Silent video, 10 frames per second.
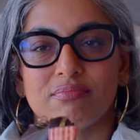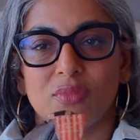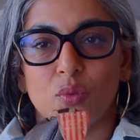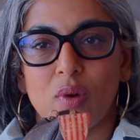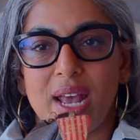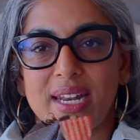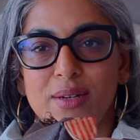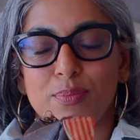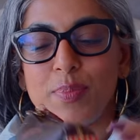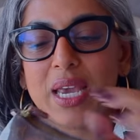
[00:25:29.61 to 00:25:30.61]
red
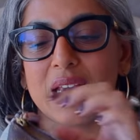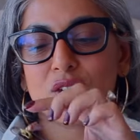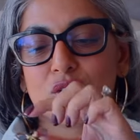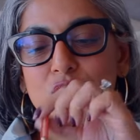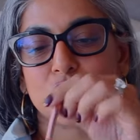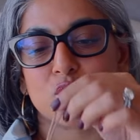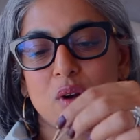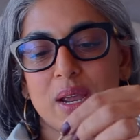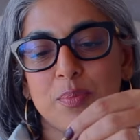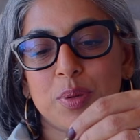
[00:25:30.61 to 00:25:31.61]
and beige
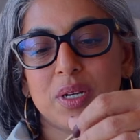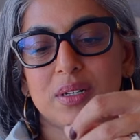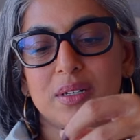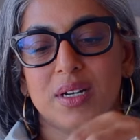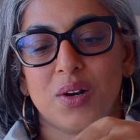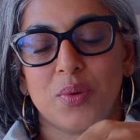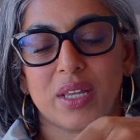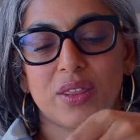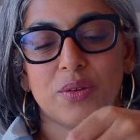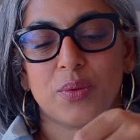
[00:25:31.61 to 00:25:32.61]
stripe
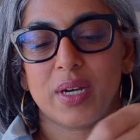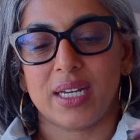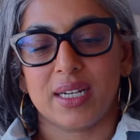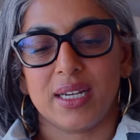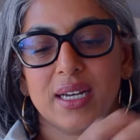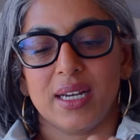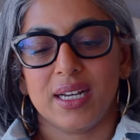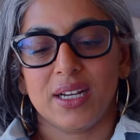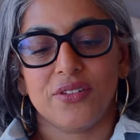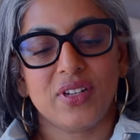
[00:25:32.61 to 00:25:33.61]
going through it.
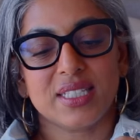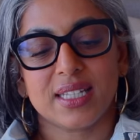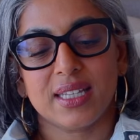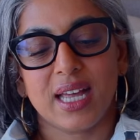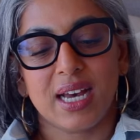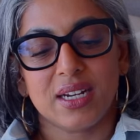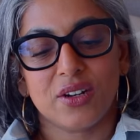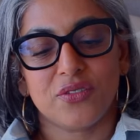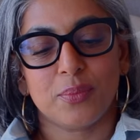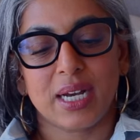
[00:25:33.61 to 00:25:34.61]
Fits a lot
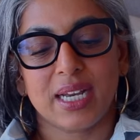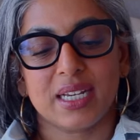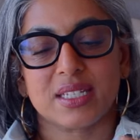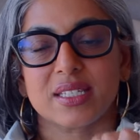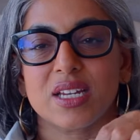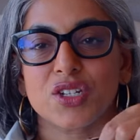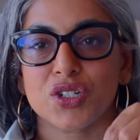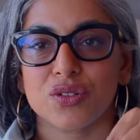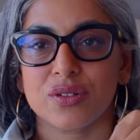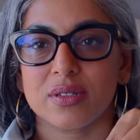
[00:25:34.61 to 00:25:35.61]
of my
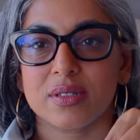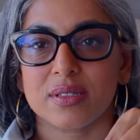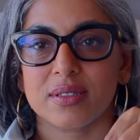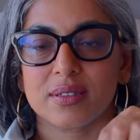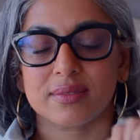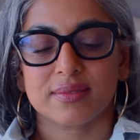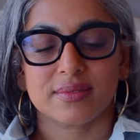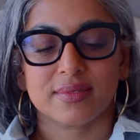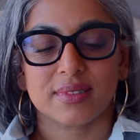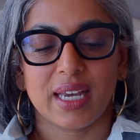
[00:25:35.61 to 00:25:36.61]
essentials
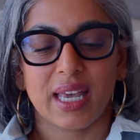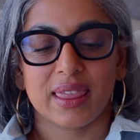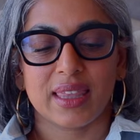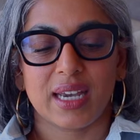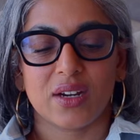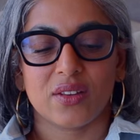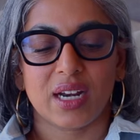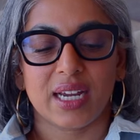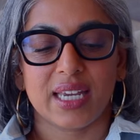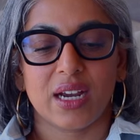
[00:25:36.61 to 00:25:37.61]
in there
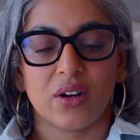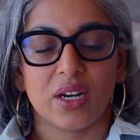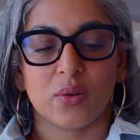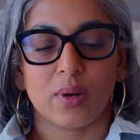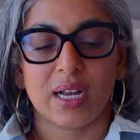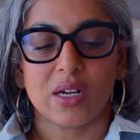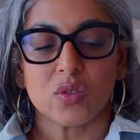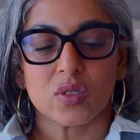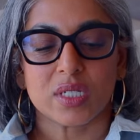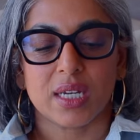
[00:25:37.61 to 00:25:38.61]
that I carry
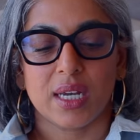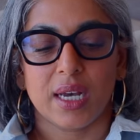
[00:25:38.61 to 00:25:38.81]
around.